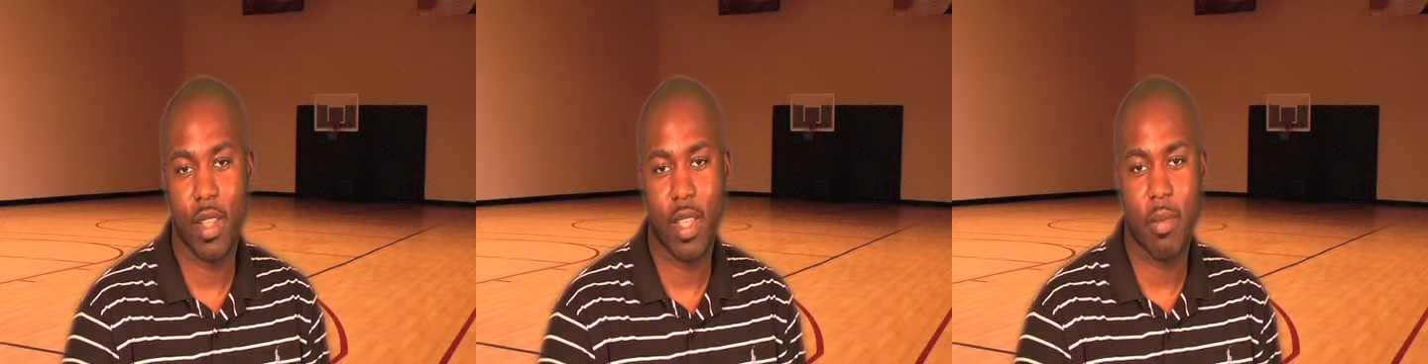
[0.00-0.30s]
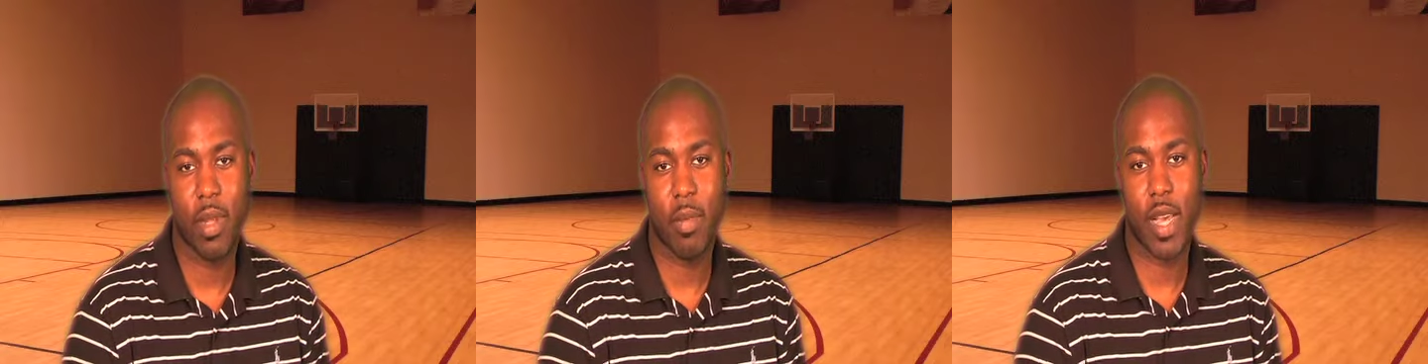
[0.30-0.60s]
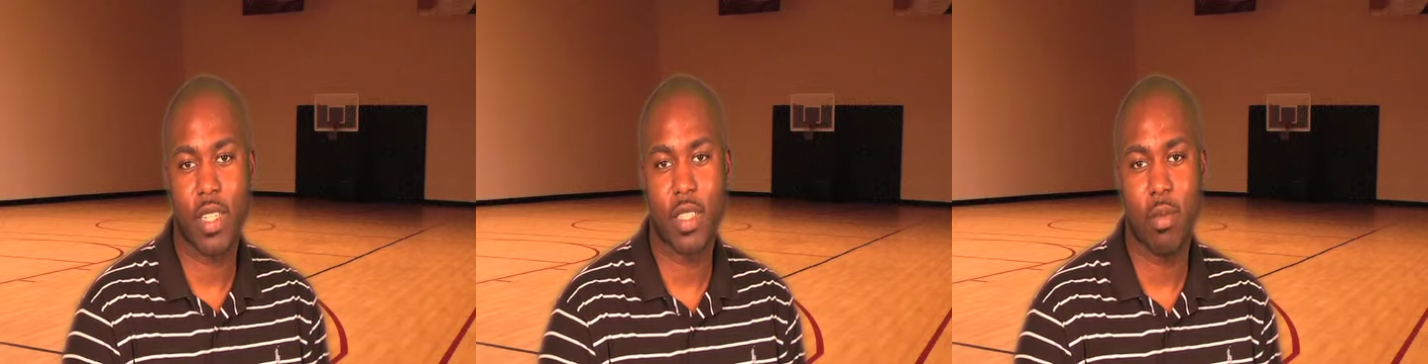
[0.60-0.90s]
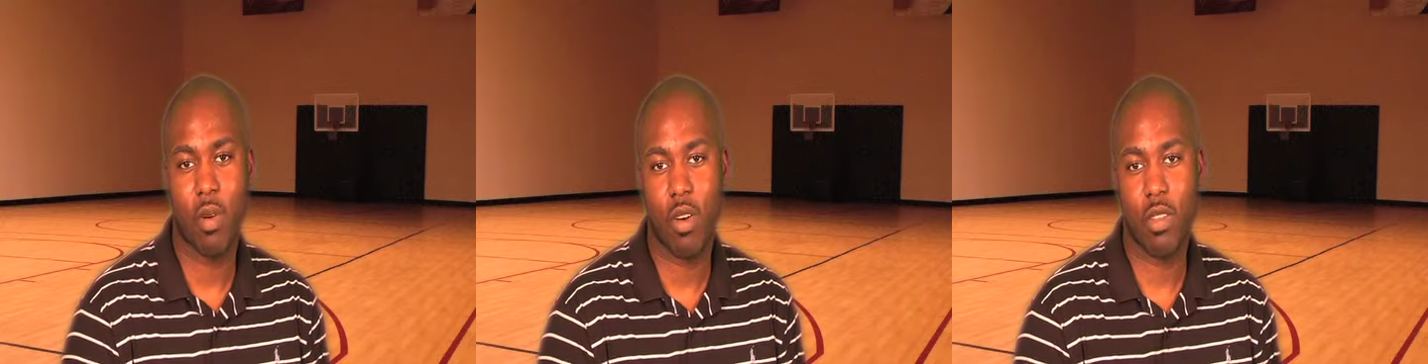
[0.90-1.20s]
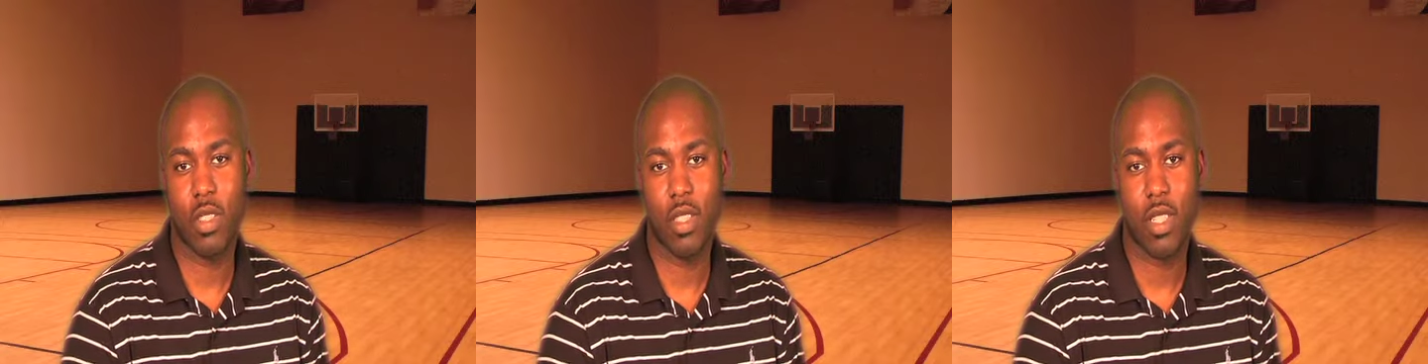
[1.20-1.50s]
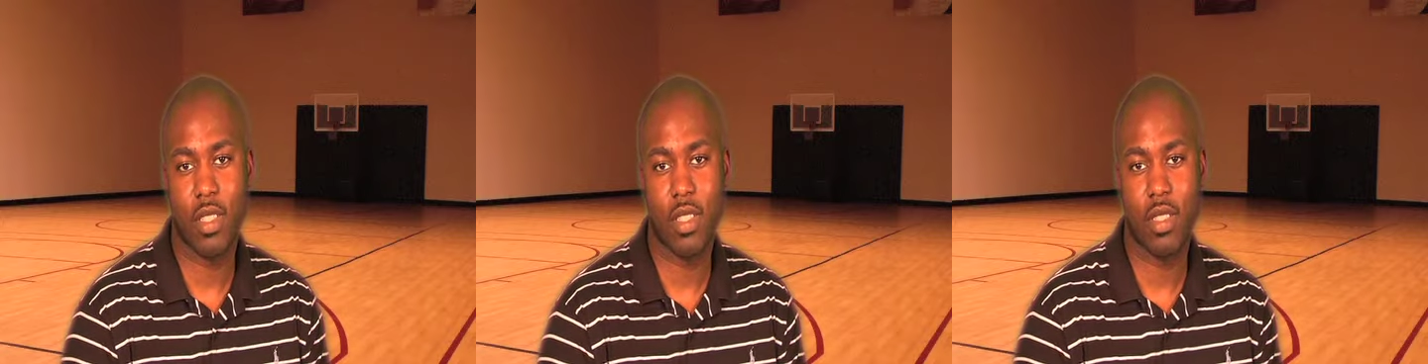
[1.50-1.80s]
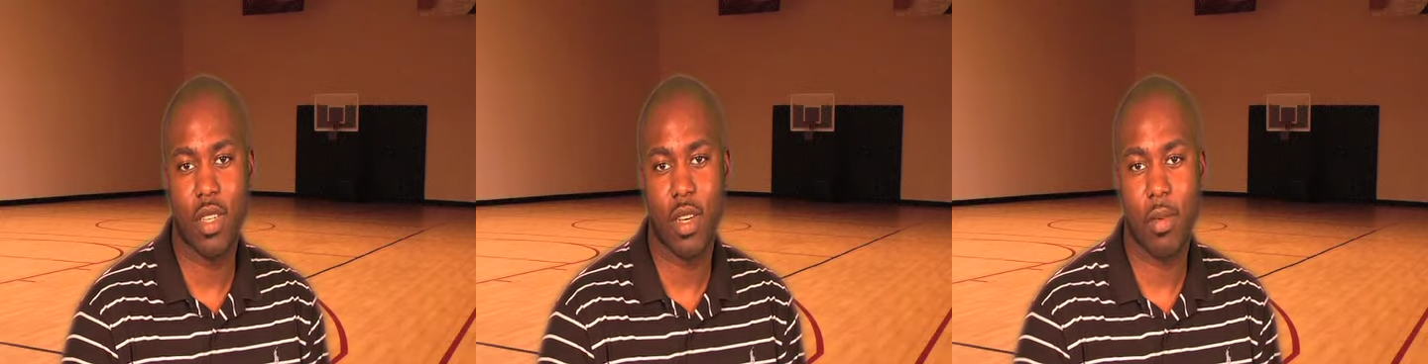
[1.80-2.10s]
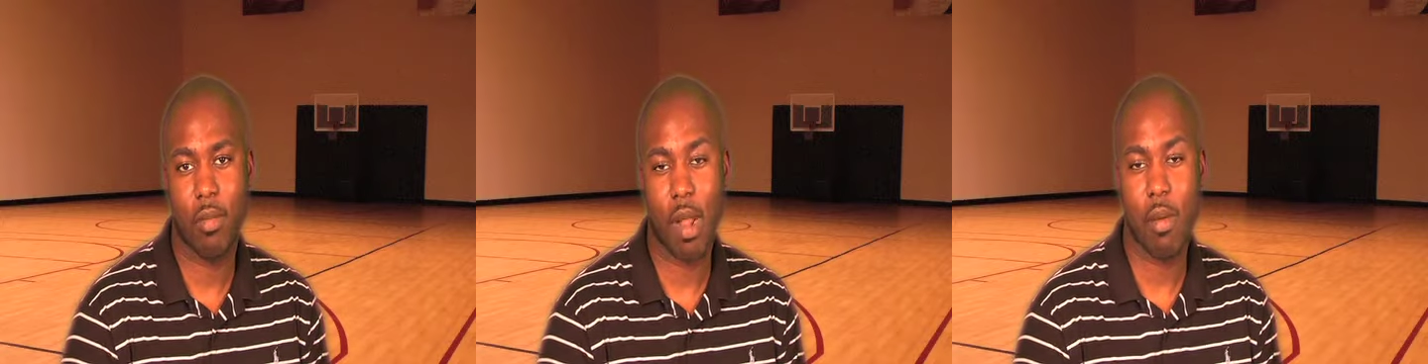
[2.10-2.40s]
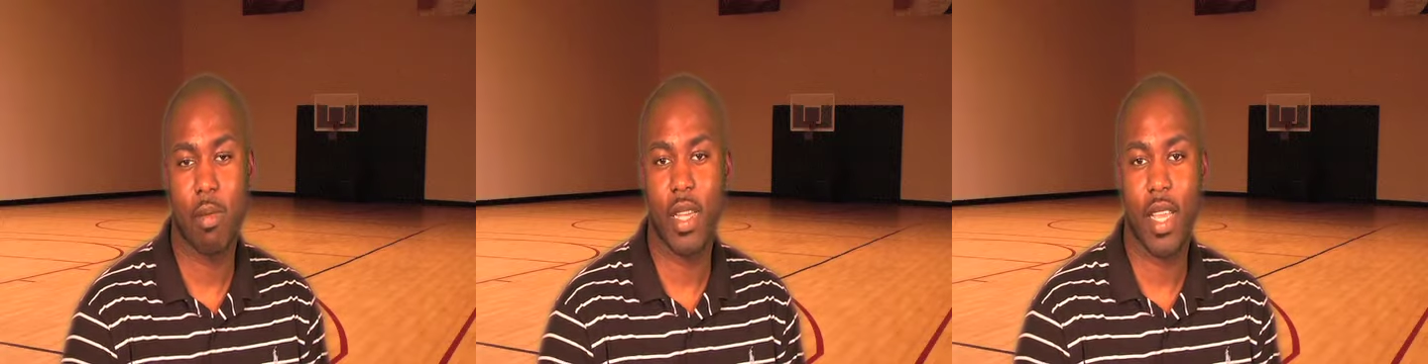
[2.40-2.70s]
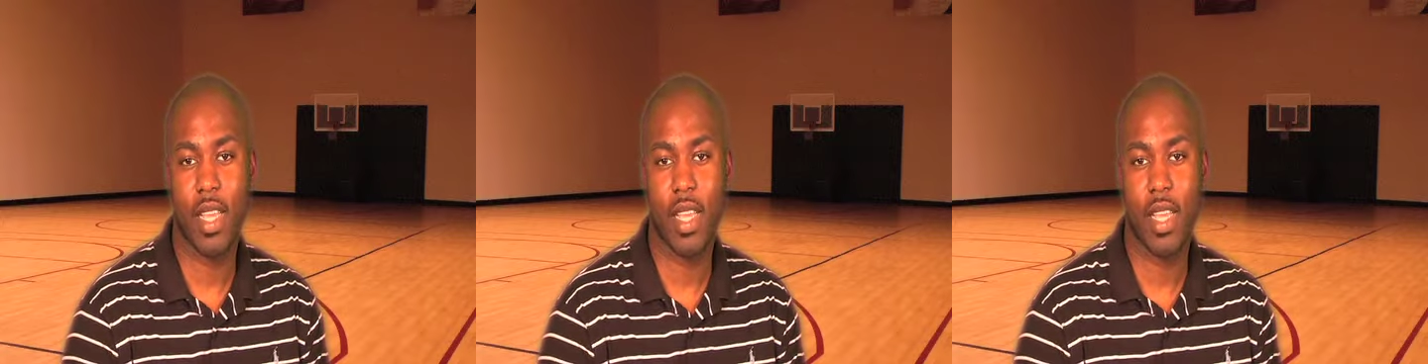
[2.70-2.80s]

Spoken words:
They've been in basketball since probably the